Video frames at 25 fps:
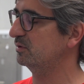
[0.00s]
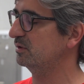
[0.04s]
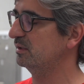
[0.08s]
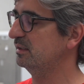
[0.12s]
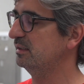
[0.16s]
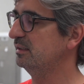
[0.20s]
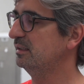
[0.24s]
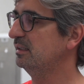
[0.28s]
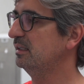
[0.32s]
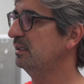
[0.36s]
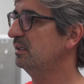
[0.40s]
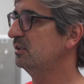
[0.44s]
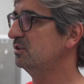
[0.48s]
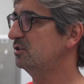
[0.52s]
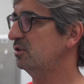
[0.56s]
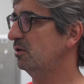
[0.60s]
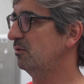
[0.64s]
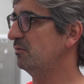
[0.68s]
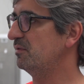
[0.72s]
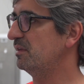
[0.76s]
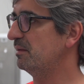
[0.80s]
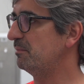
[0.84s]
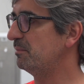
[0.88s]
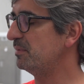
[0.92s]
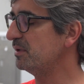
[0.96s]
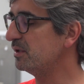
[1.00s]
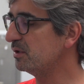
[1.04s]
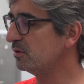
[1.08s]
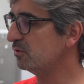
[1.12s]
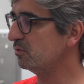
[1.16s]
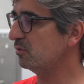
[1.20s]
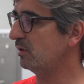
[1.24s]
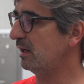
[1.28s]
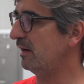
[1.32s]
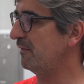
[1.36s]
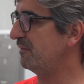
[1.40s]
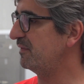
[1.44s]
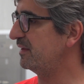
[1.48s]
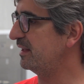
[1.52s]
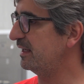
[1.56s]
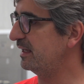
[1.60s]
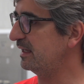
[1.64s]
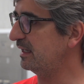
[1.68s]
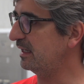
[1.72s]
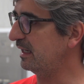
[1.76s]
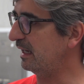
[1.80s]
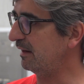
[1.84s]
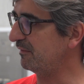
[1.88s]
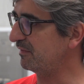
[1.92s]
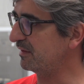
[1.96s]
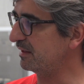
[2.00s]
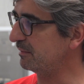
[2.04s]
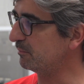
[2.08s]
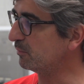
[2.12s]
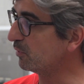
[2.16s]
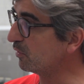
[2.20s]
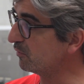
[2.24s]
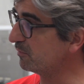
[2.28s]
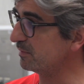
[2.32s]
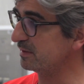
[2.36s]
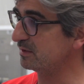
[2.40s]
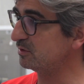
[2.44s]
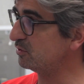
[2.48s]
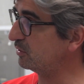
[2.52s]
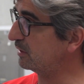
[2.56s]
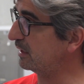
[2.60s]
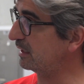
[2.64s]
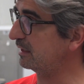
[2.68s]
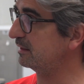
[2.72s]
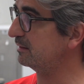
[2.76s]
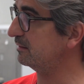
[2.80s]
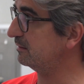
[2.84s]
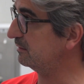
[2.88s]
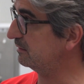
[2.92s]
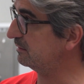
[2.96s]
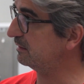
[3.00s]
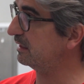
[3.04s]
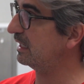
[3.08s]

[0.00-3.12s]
Mm. So the view and the movements you can